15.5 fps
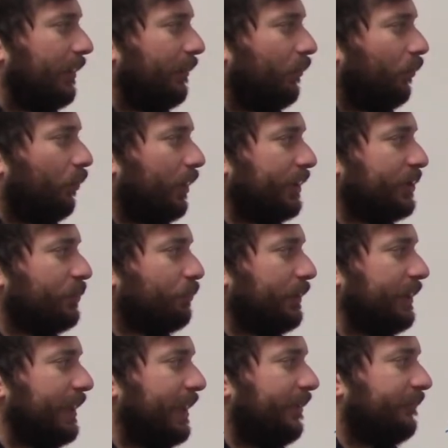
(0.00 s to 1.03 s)
once
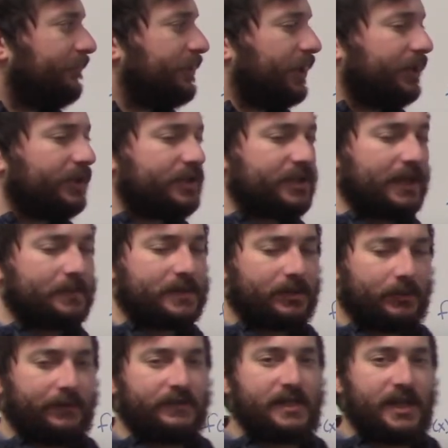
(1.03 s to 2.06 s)
we have done the steps that
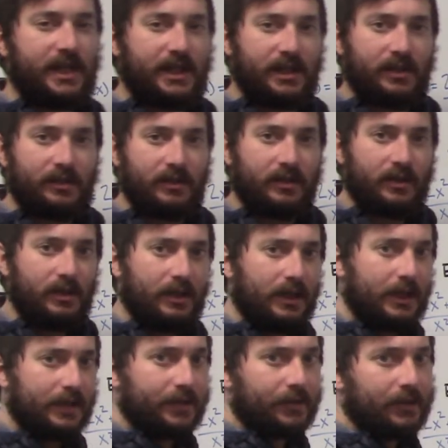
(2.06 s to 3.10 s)
we've taken
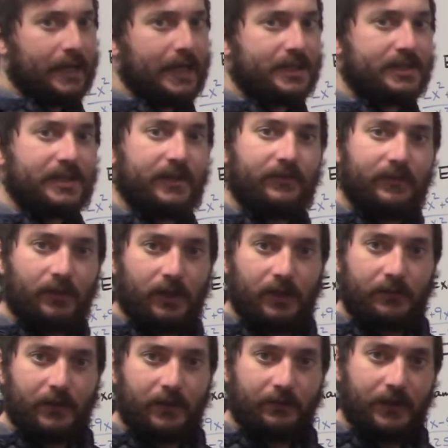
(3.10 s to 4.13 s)
in the last several
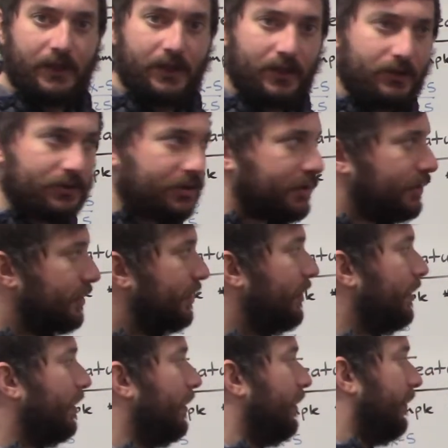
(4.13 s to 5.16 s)
of our videos,
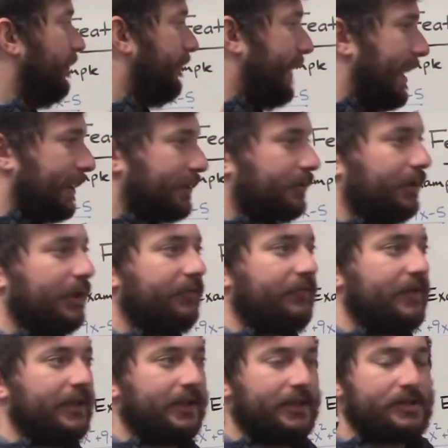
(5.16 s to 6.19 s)
factoring,
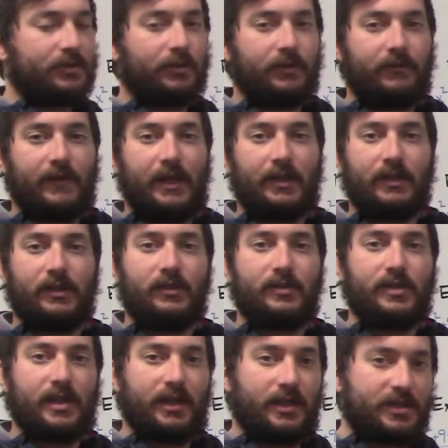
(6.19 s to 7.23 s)
finding excluded values,
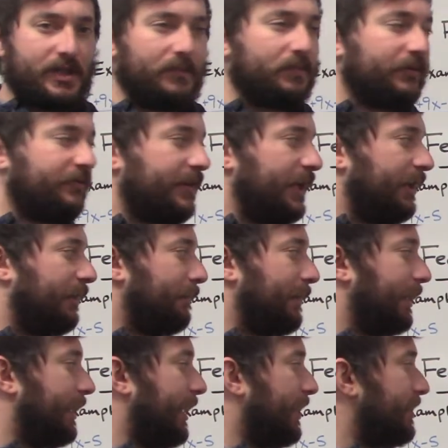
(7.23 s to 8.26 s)
and then simplifying by
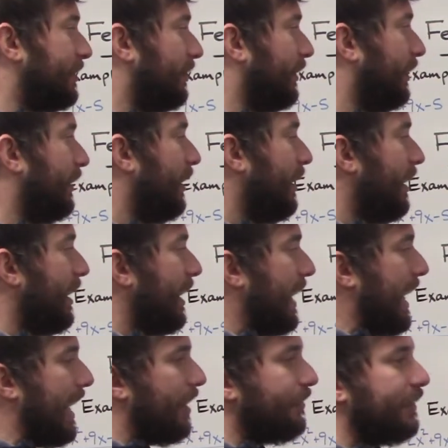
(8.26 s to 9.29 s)
canceling,
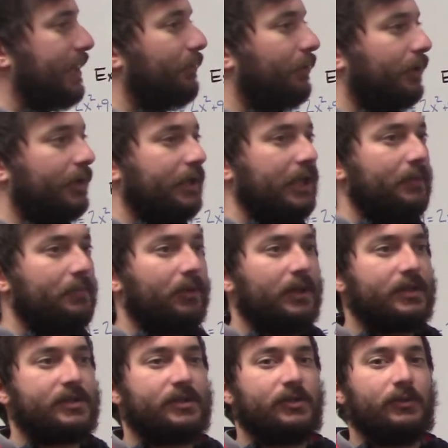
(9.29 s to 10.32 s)
how that will enable
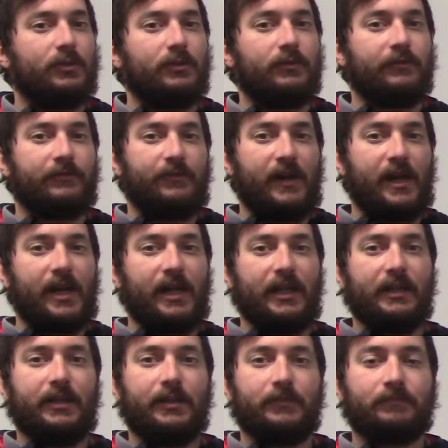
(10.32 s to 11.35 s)
us to
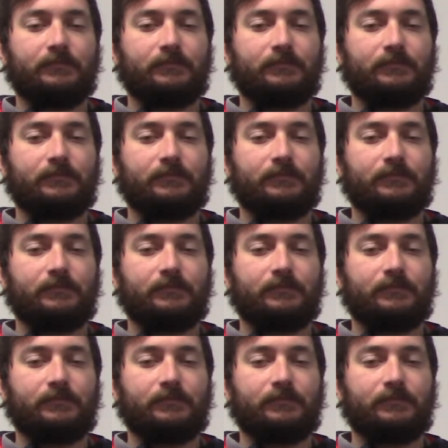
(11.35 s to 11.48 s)
find